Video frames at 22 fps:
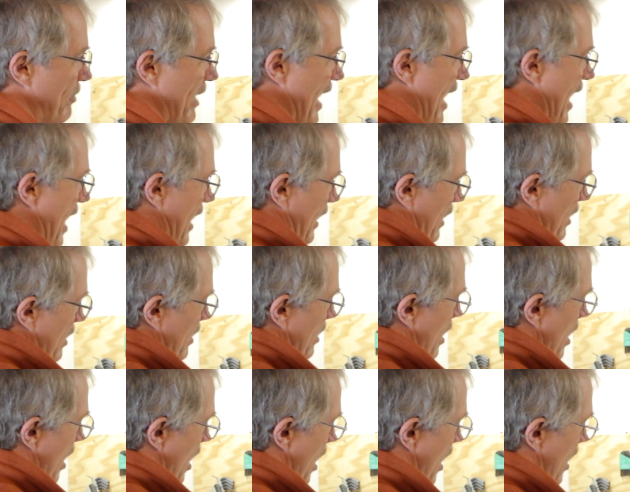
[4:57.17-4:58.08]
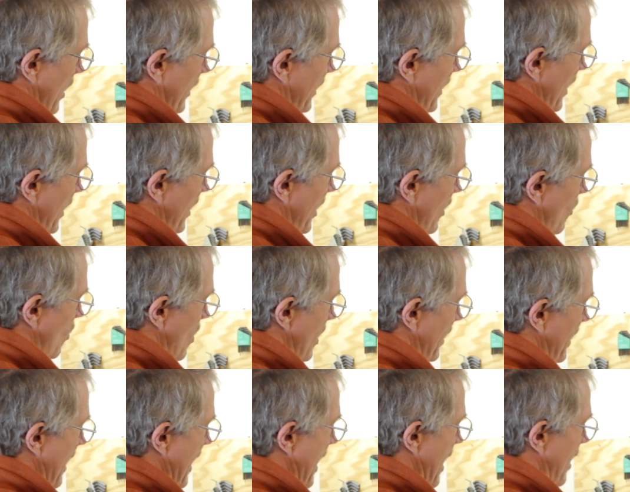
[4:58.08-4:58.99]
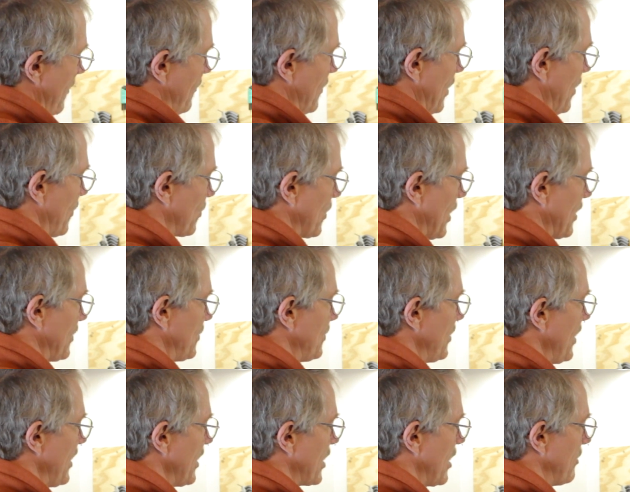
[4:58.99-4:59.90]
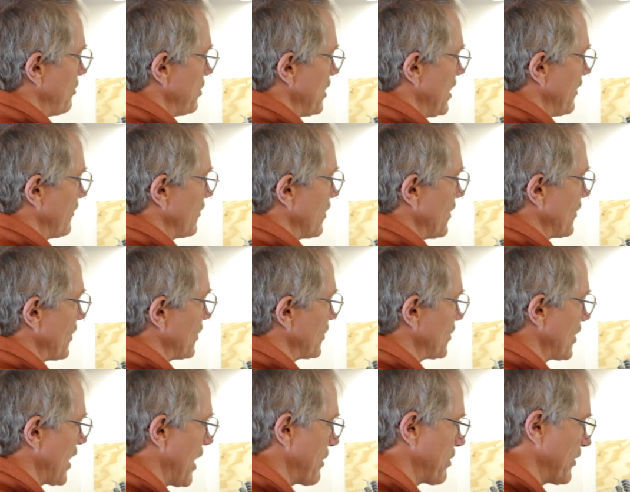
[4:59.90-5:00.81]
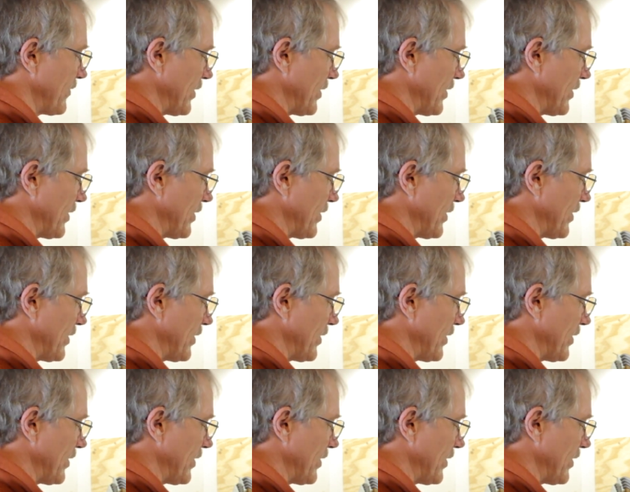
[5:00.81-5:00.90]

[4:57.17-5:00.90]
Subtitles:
back. Again, I want to have the thread take-up lever at the top